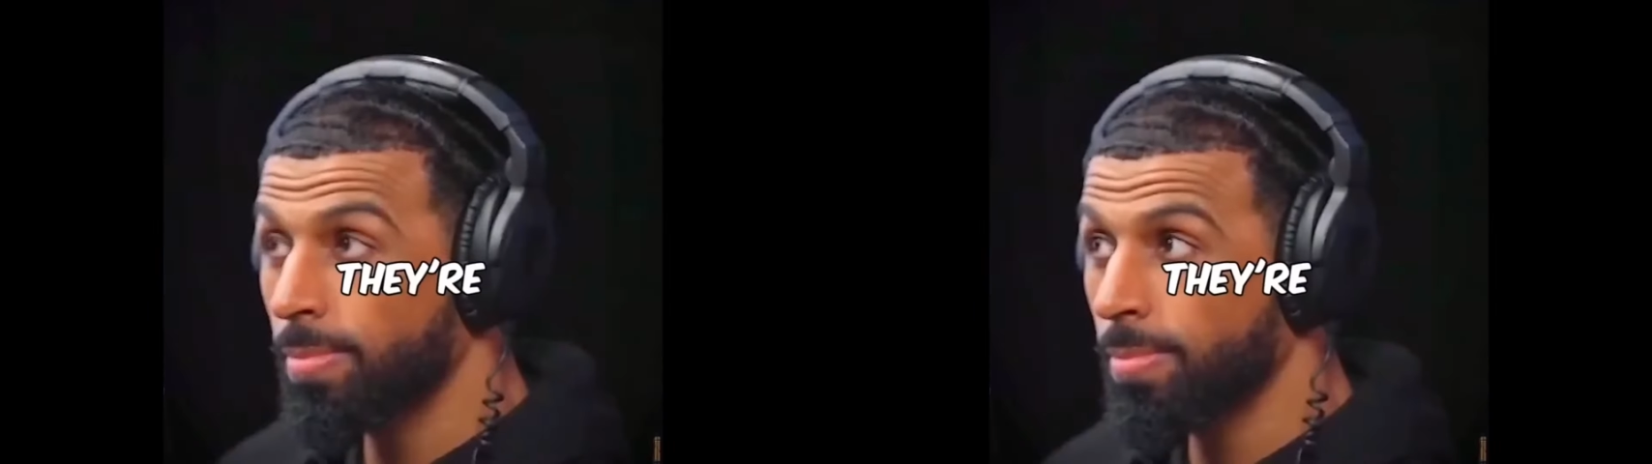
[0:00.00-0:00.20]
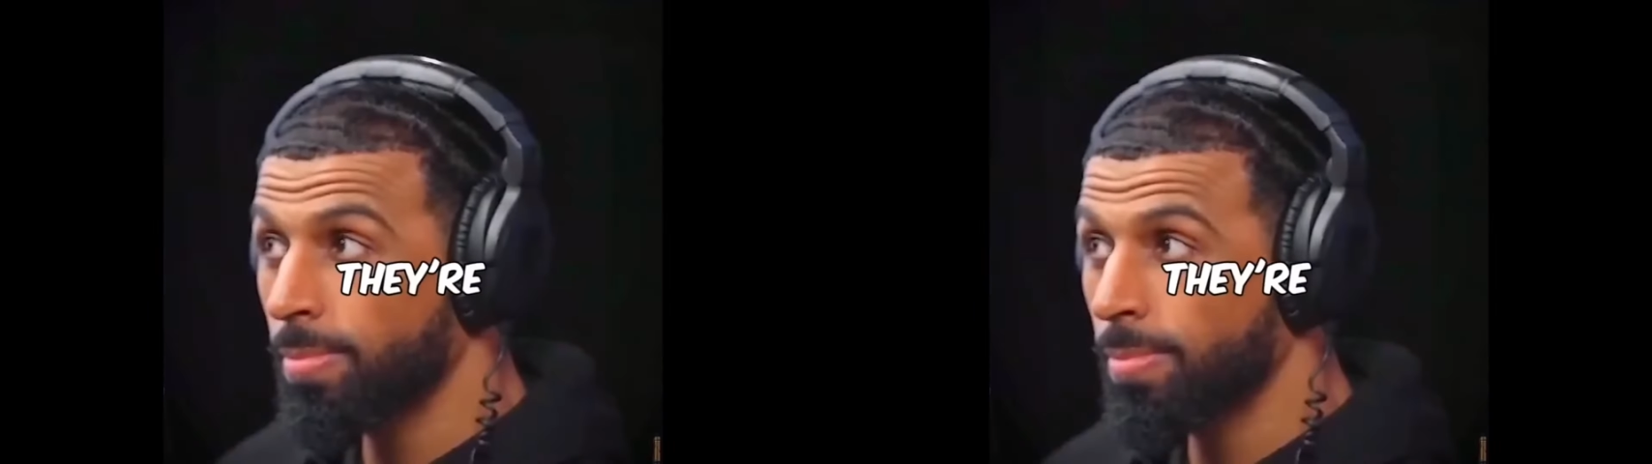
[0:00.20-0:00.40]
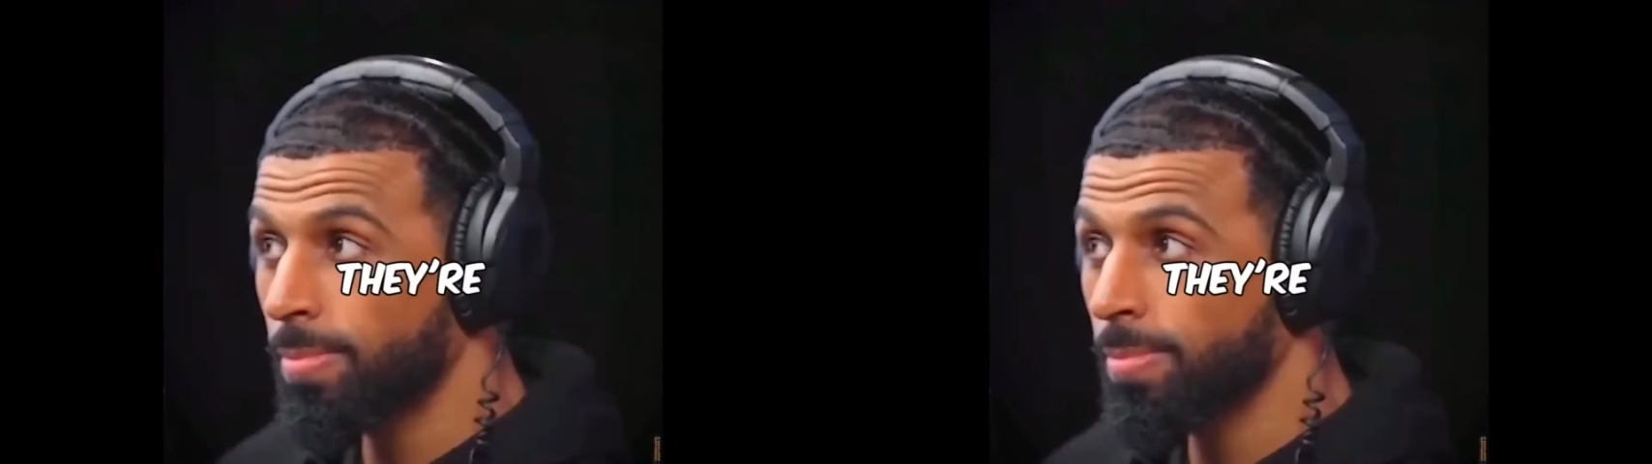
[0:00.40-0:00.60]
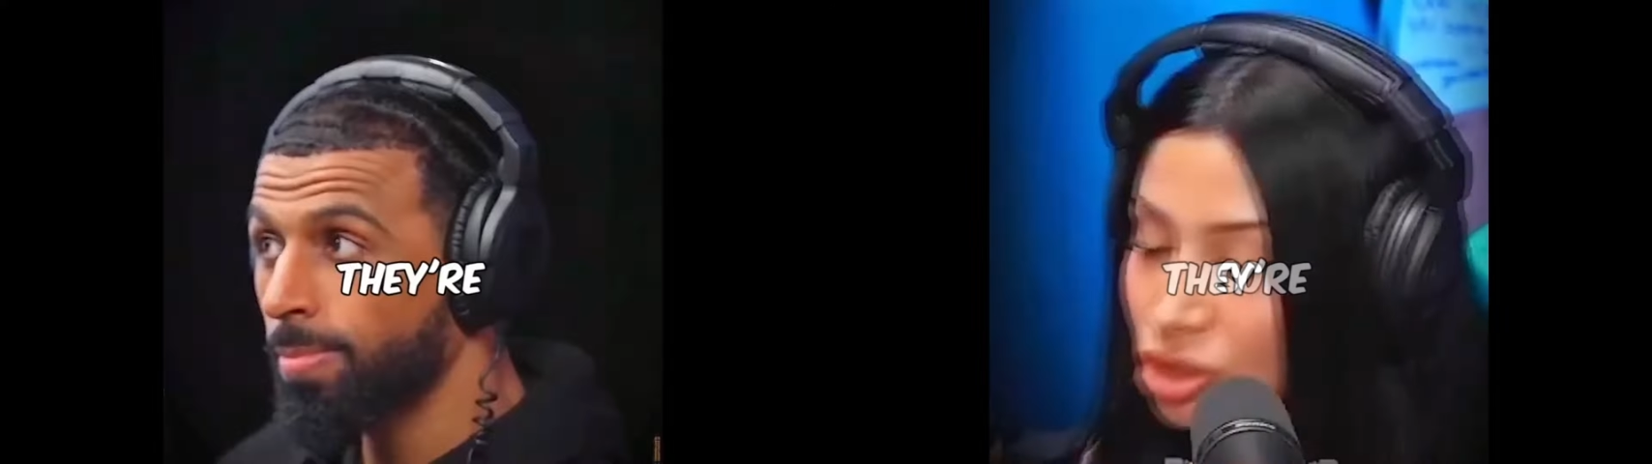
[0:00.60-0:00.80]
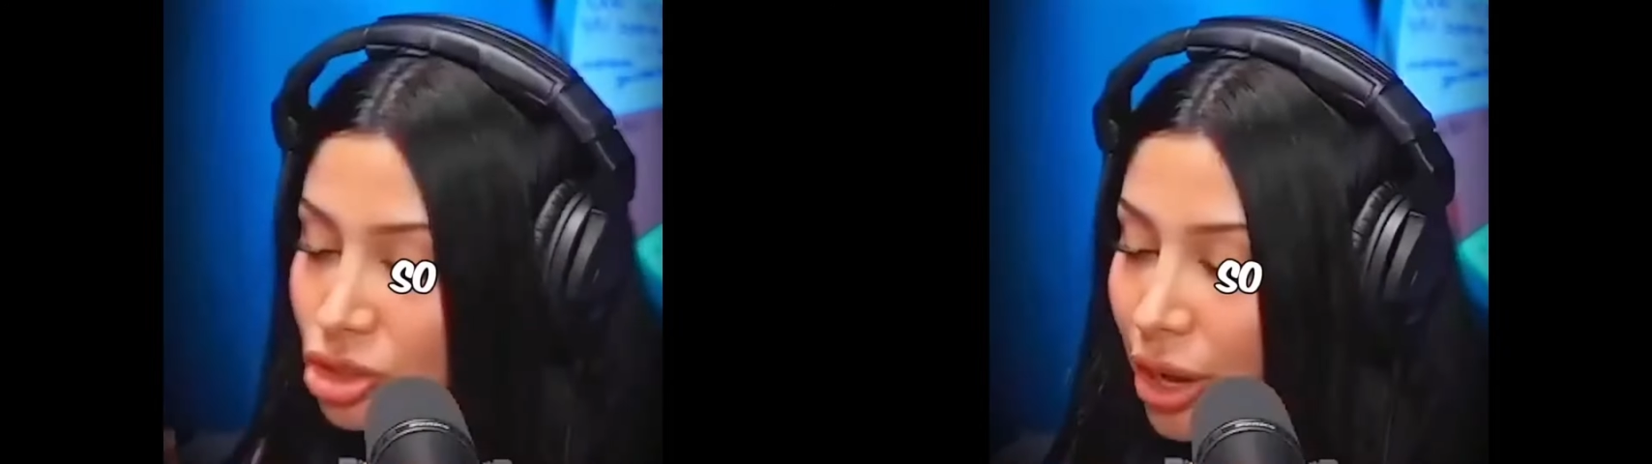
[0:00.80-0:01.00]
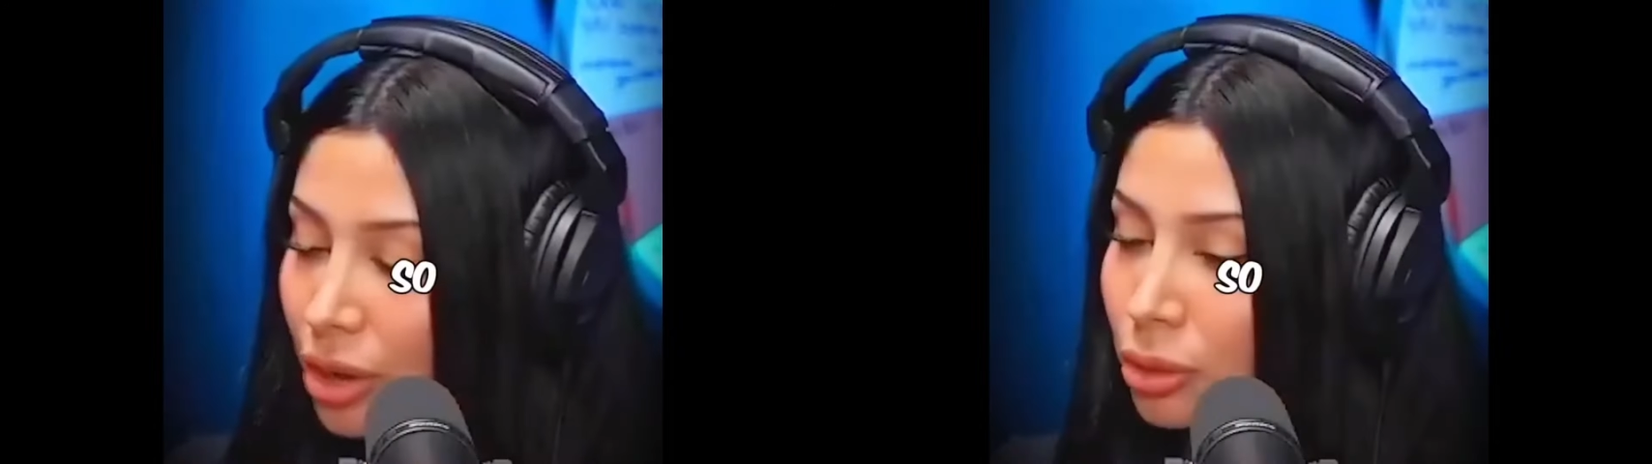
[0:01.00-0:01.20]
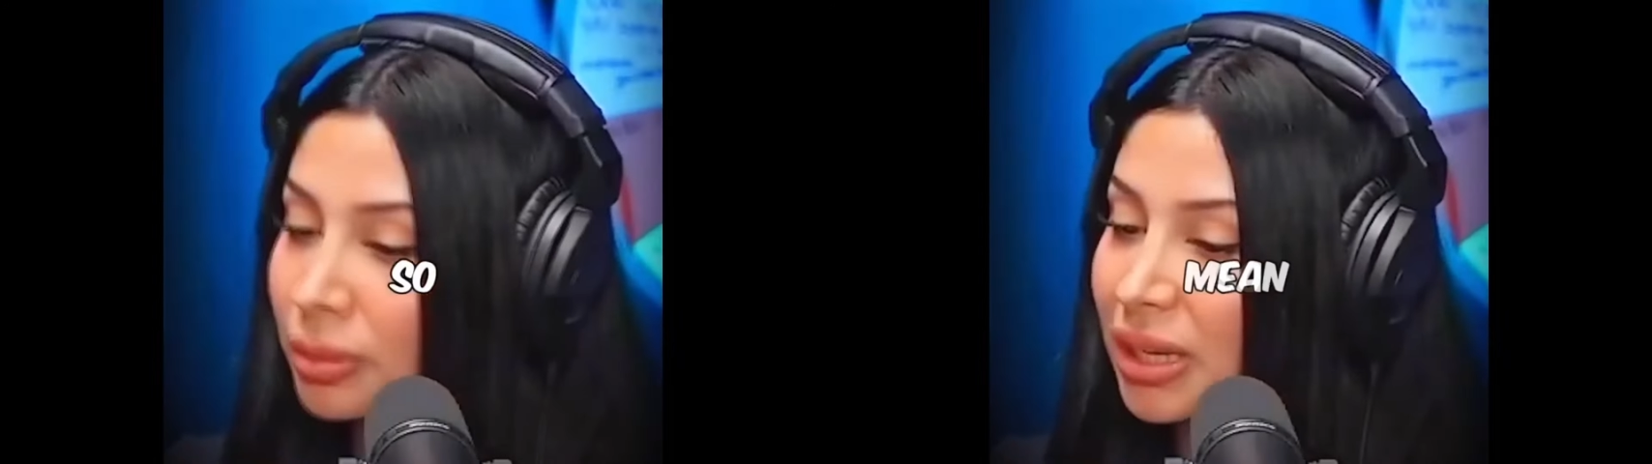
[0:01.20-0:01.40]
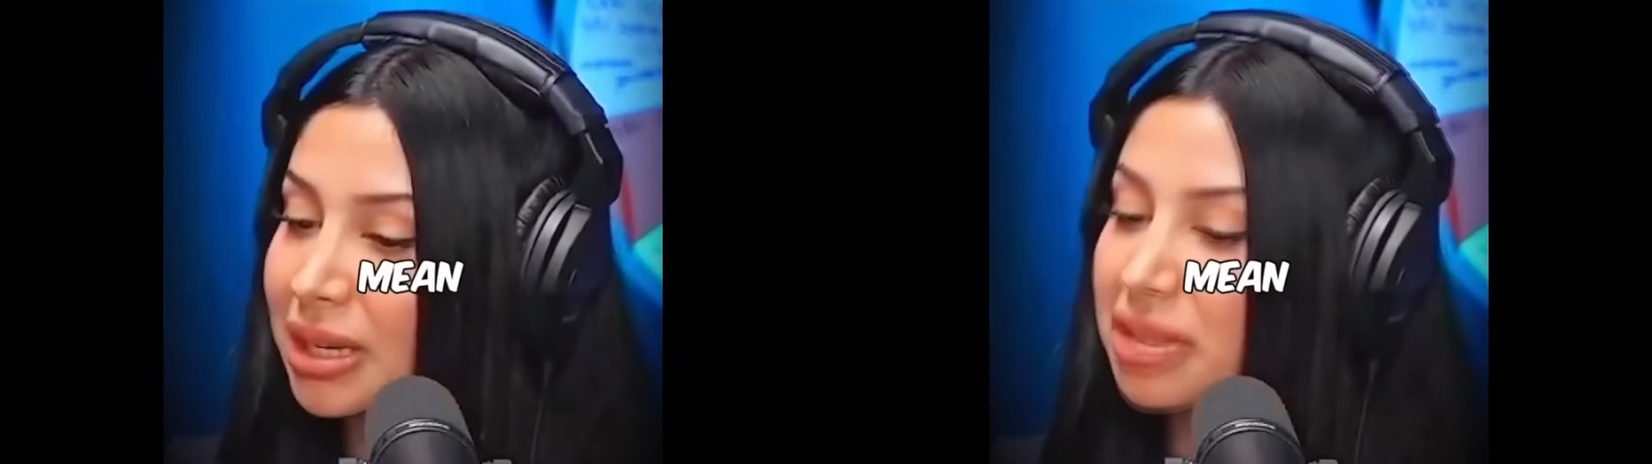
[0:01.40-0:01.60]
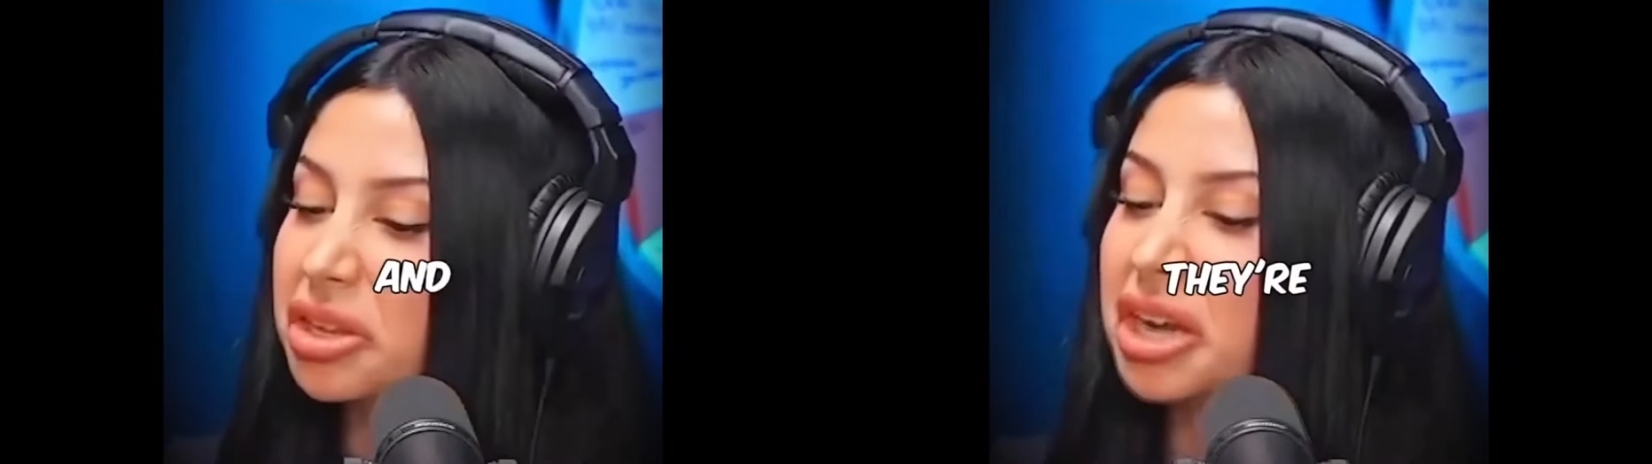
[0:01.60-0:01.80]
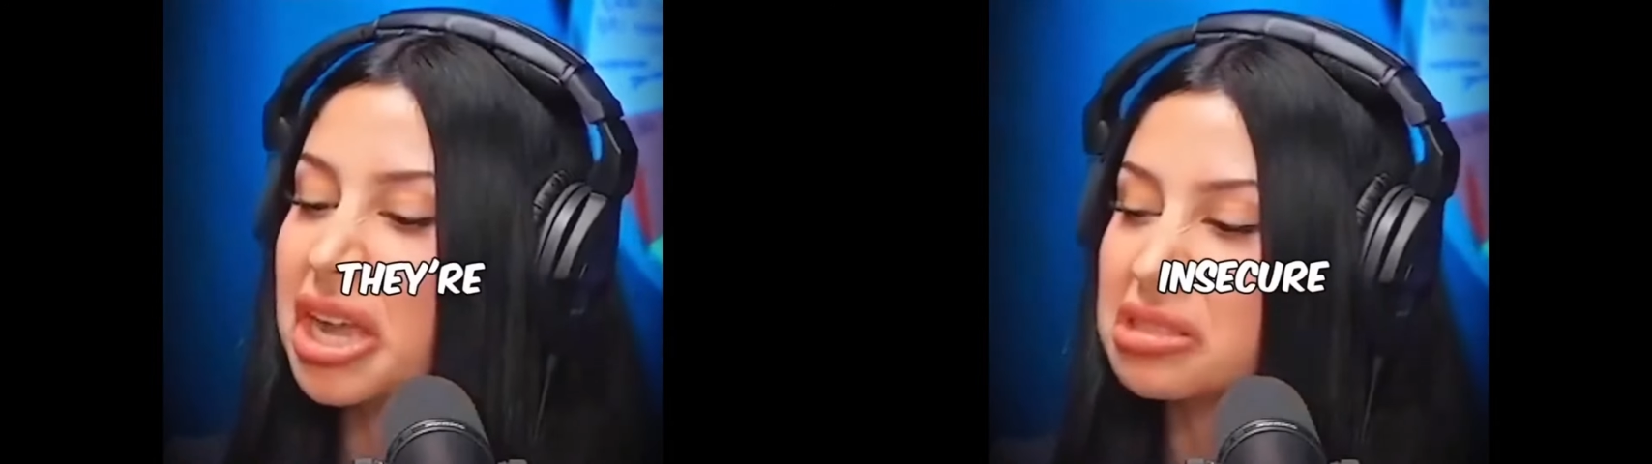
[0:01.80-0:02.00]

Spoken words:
They're so mean and they're